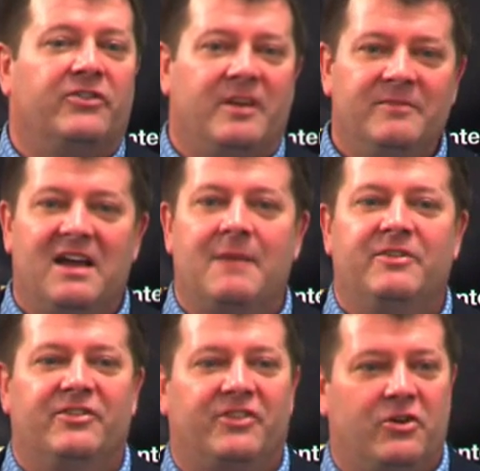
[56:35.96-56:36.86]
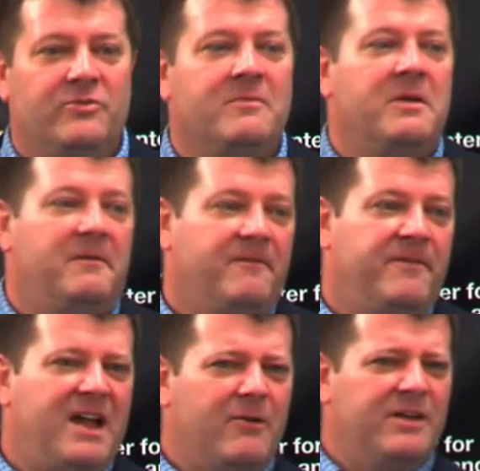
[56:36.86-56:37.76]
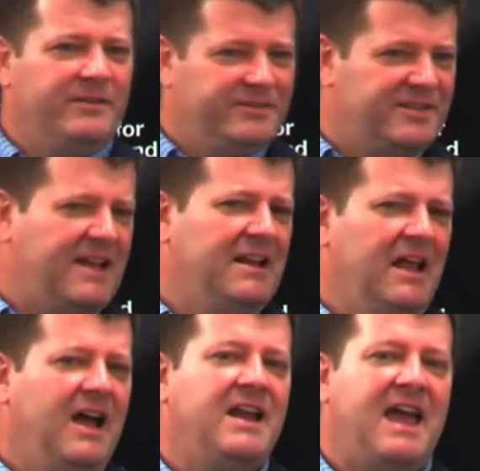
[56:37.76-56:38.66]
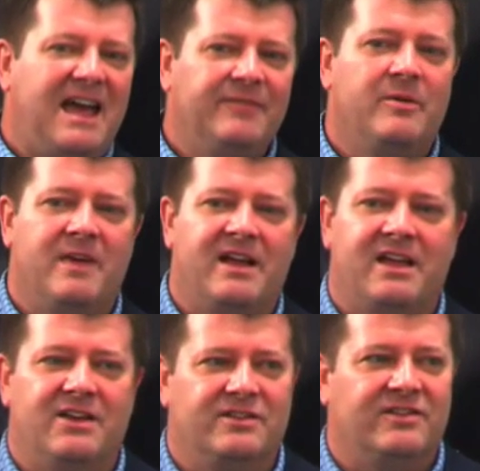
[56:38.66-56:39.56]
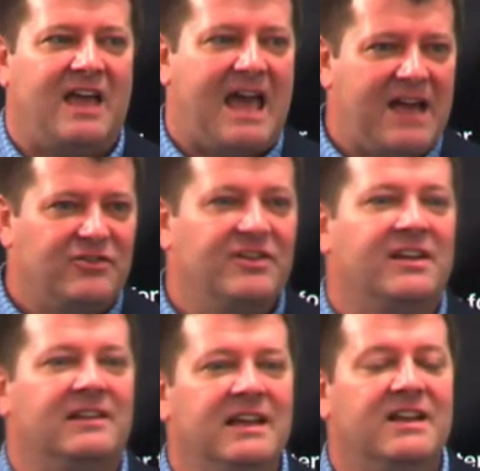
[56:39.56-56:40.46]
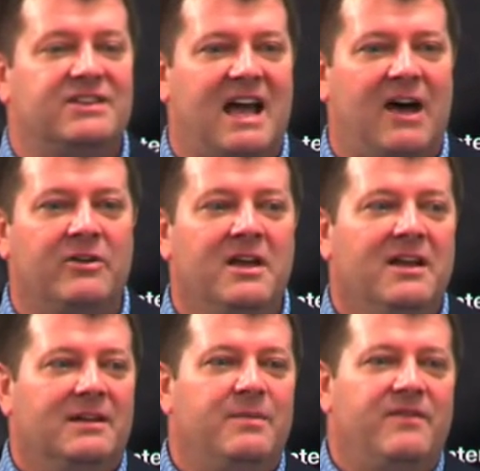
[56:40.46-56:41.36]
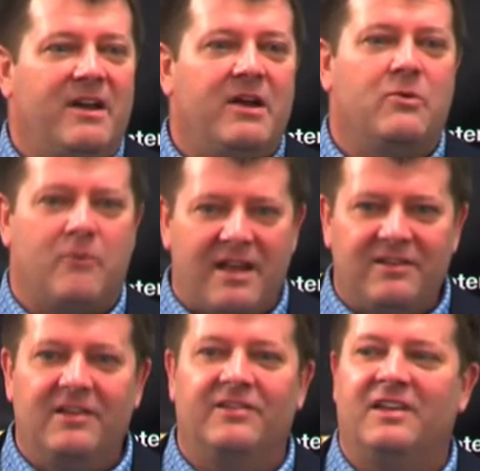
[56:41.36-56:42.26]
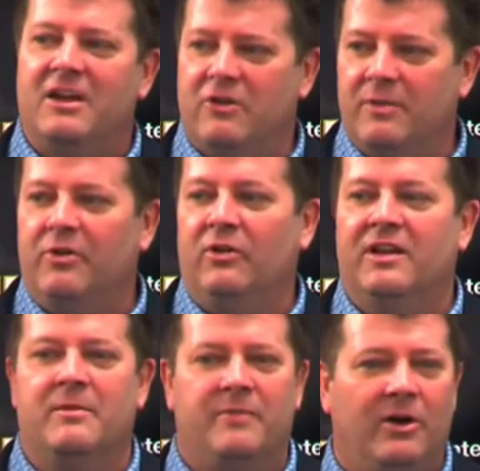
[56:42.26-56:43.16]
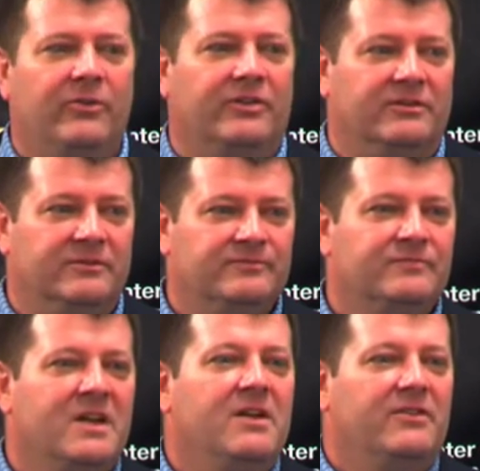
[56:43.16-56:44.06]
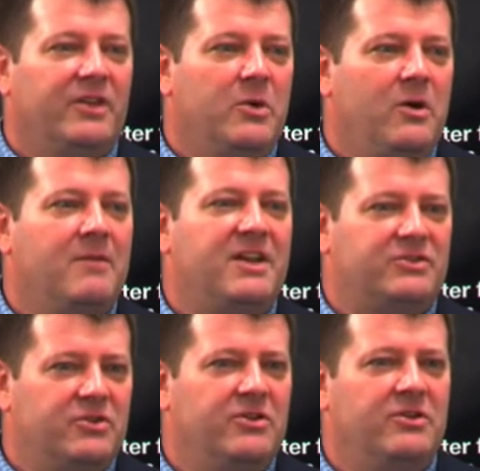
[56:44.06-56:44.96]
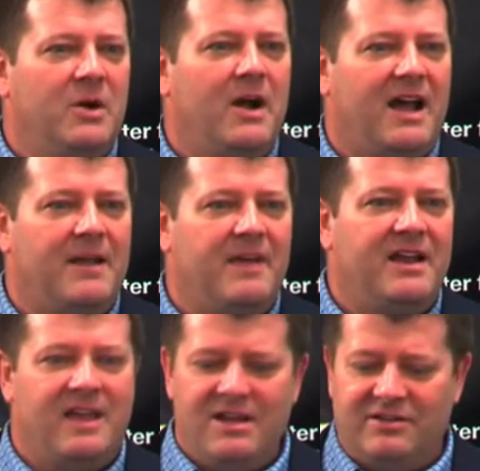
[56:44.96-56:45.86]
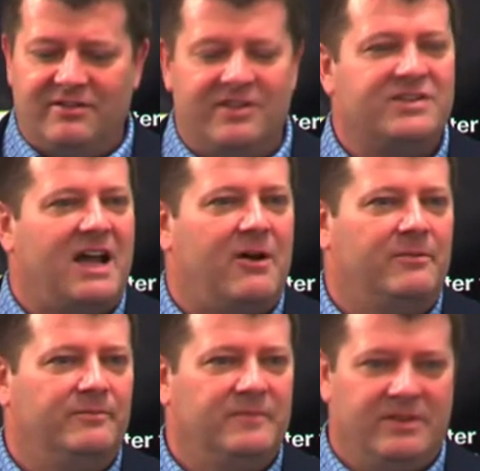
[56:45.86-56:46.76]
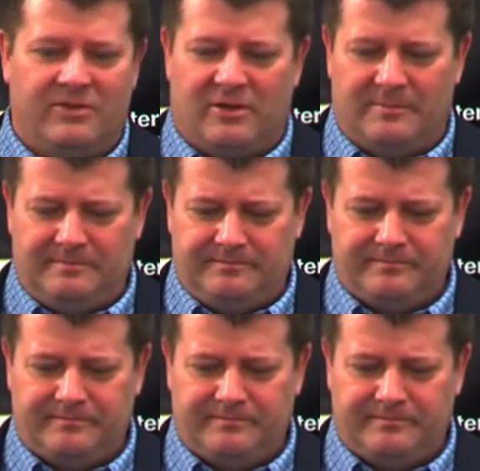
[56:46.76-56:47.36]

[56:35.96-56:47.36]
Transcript: Sometimes certain very second-line asthma medications actually can lead a child to be very restless, irritable, and impulsive. So you want to make sure you know what kind of medications the child is on.